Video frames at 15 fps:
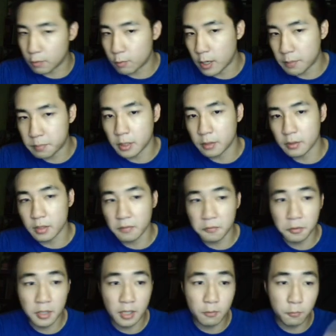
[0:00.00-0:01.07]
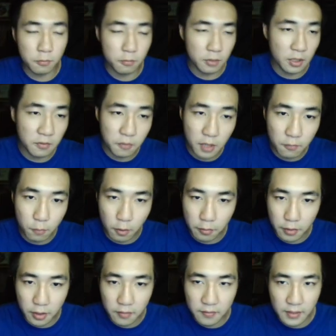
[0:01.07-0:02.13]
wiped out. If you have
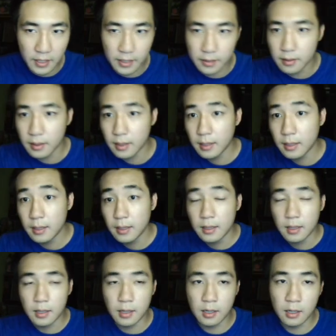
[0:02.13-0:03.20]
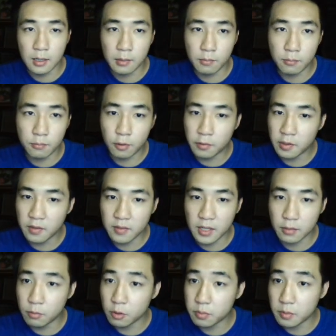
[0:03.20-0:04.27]
Warrior of Light, Warrior of Light
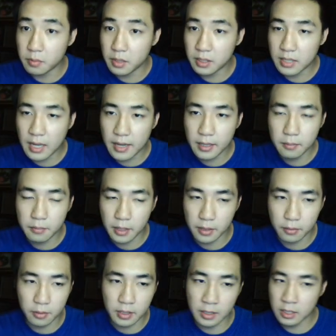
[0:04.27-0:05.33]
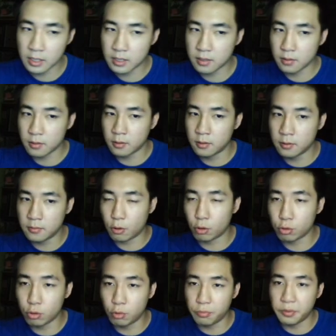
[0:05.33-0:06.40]
will most probably die, but you can just
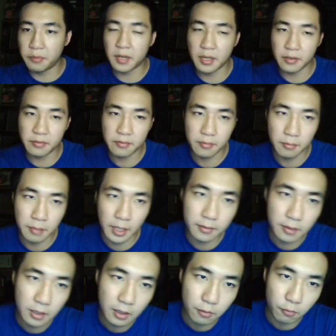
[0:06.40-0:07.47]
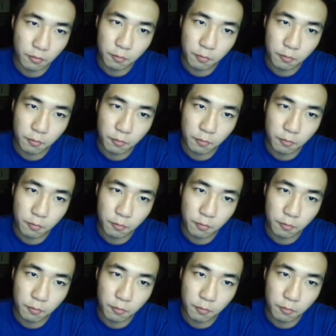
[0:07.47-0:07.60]
auto revive. But with